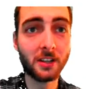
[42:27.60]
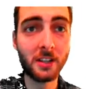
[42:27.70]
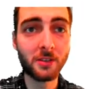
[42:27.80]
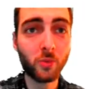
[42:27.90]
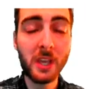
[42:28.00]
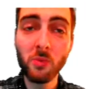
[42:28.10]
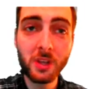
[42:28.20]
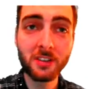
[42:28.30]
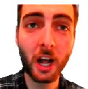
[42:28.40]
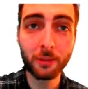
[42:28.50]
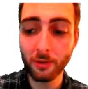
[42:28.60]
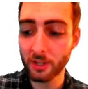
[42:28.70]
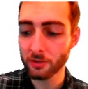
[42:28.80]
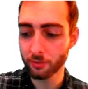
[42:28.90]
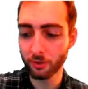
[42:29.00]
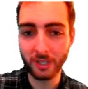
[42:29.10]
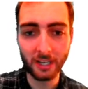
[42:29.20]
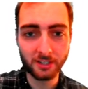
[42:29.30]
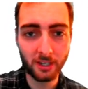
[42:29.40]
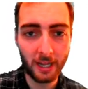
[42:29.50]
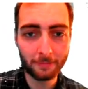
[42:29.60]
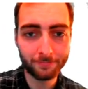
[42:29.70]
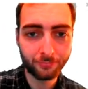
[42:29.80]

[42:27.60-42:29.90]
We talked about this rule yesterday.